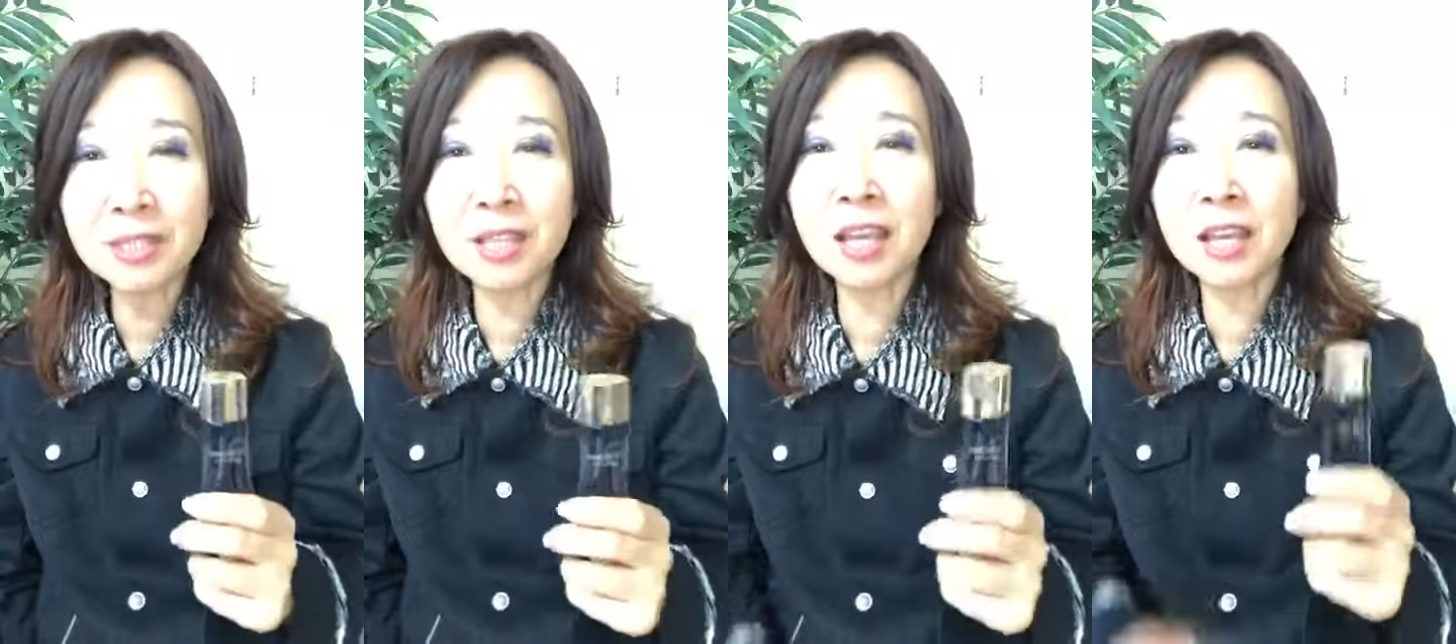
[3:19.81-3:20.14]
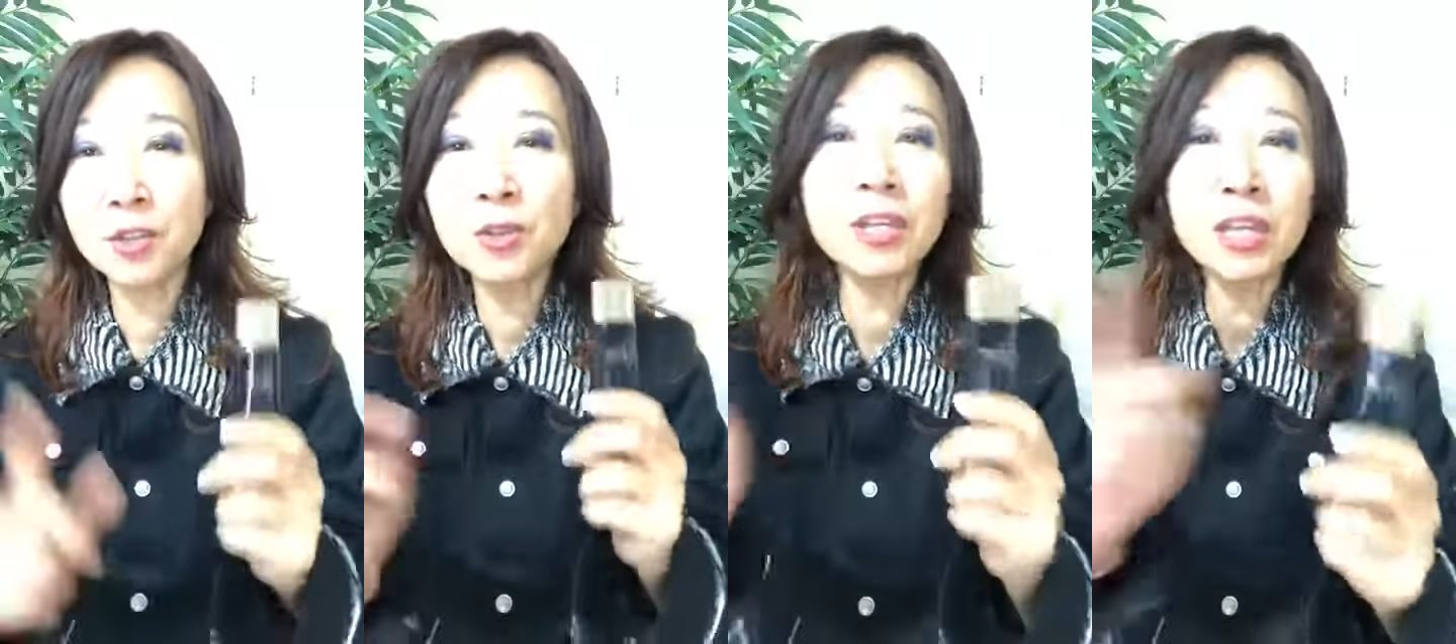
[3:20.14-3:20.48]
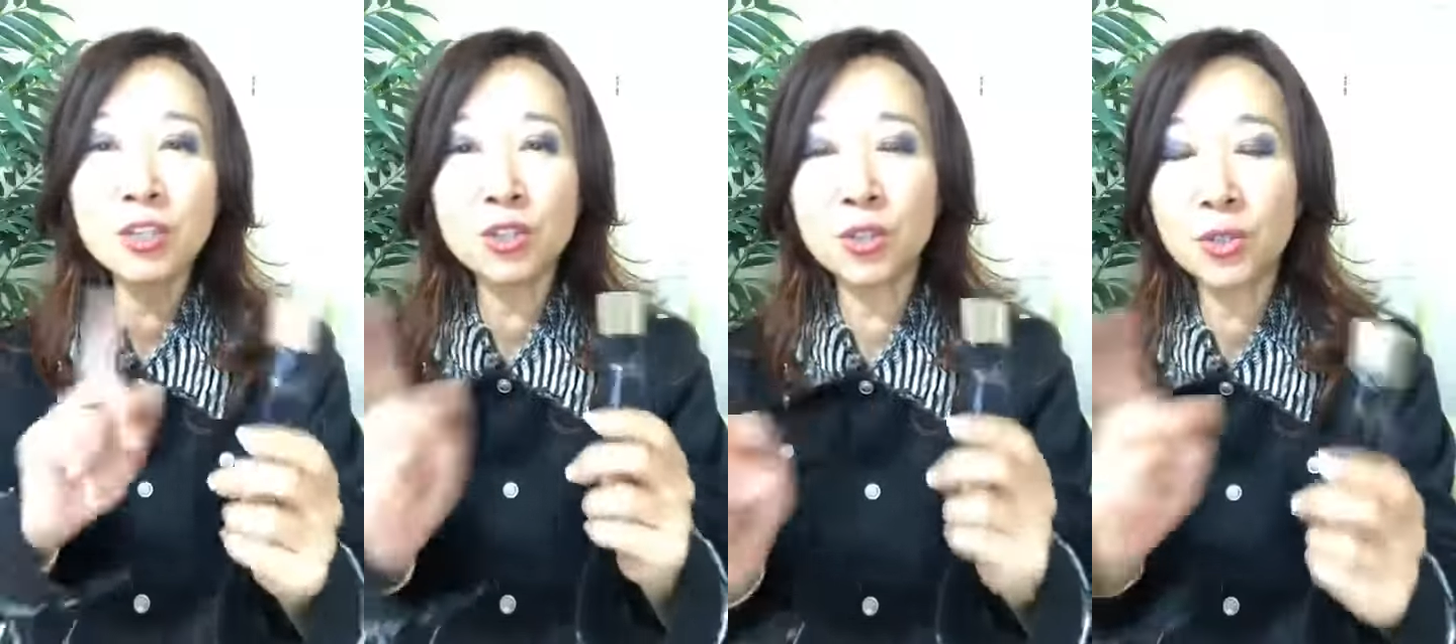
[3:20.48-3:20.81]
say you
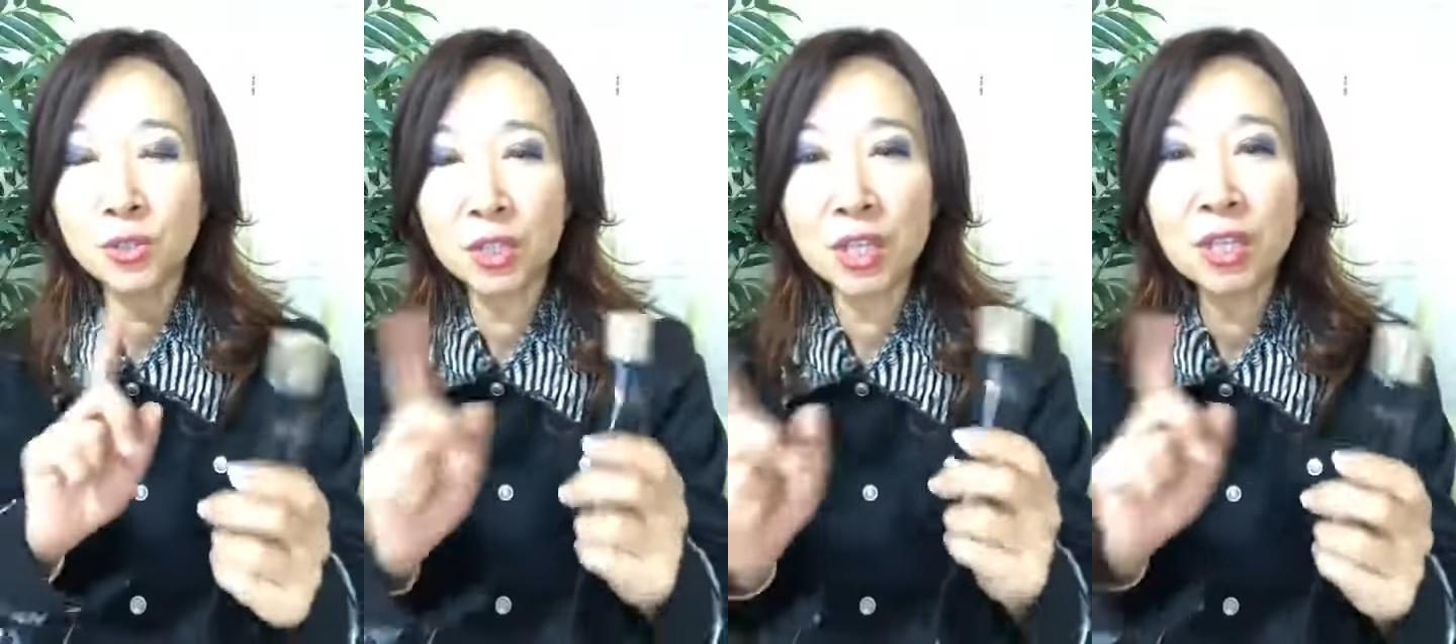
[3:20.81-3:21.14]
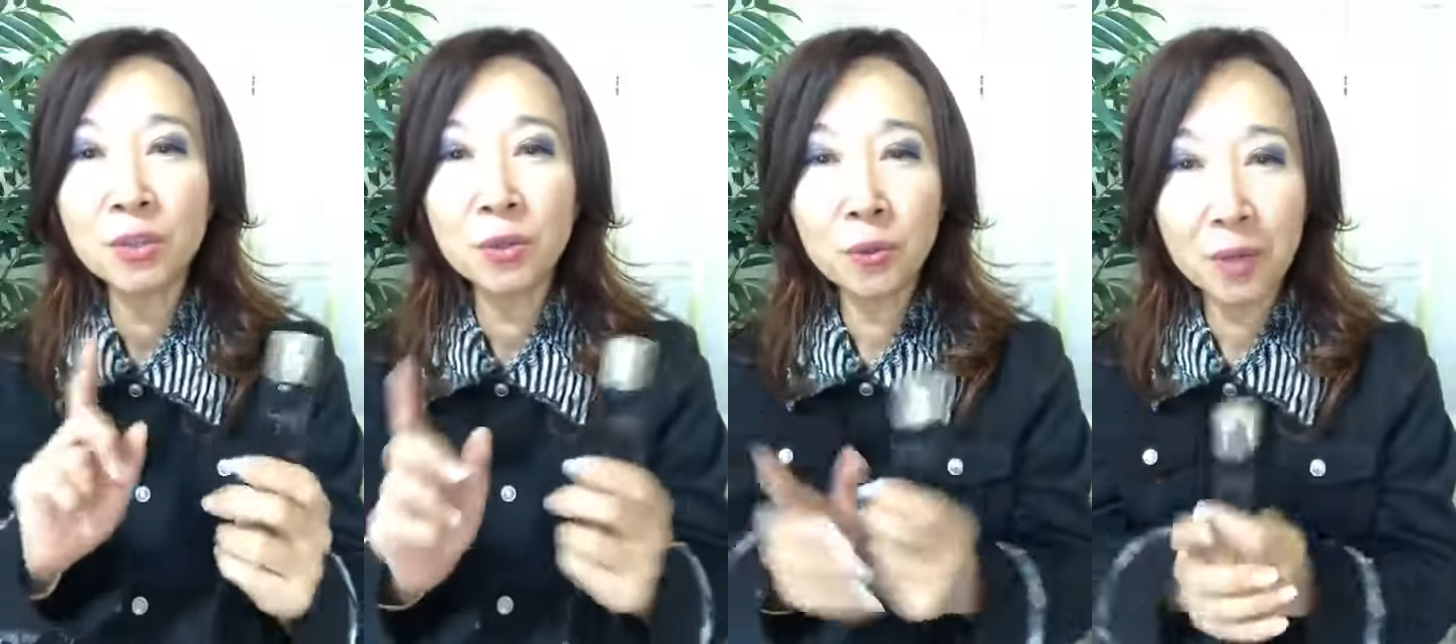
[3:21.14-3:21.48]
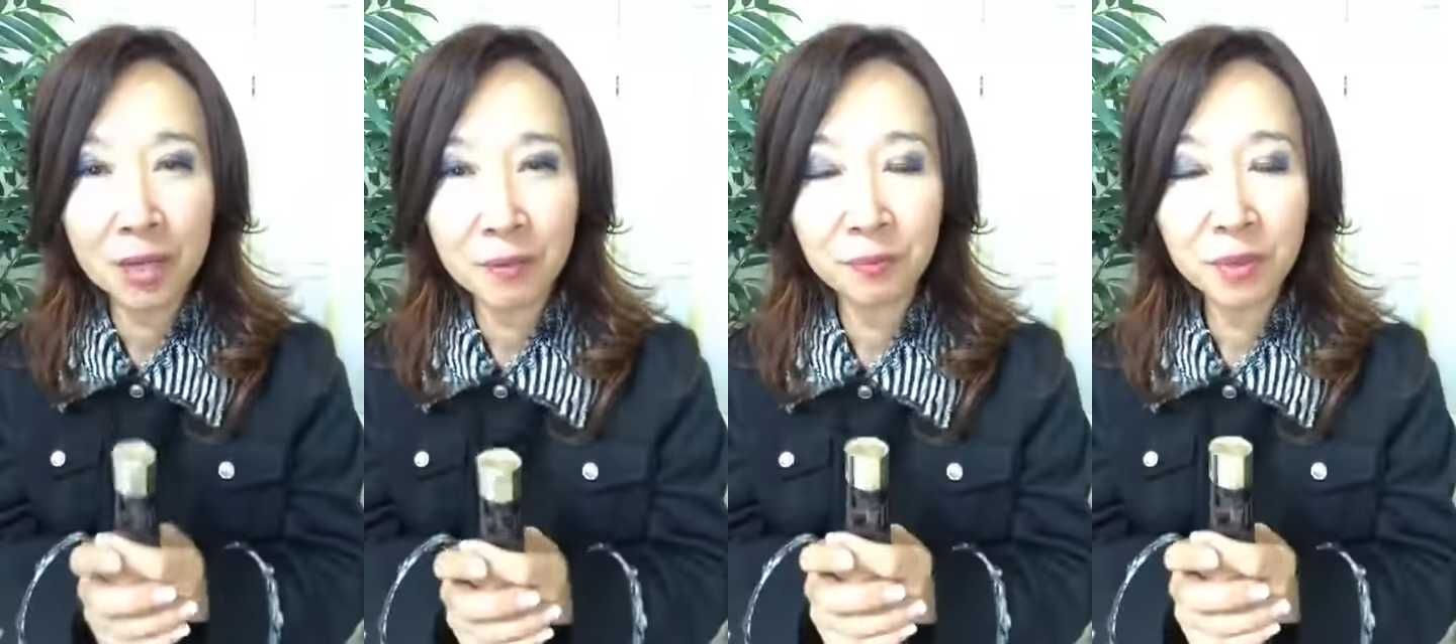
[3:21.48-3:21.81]
can choose either
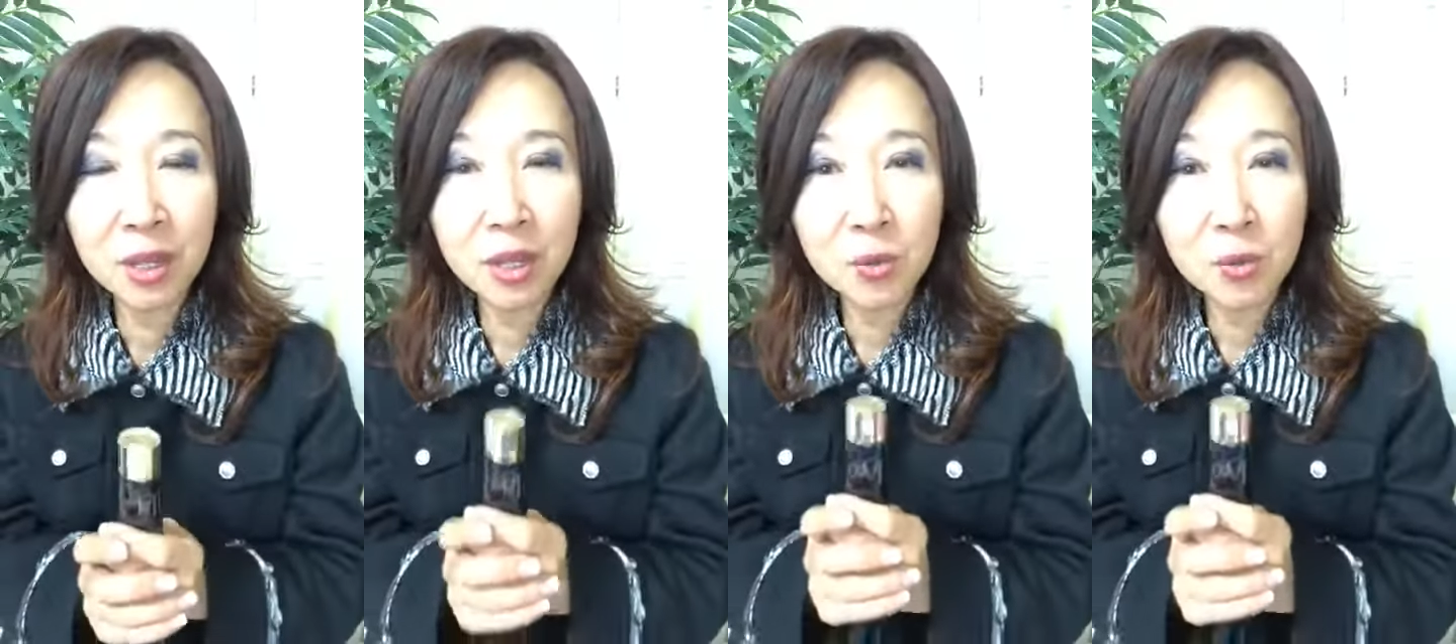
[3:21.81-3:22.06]
one,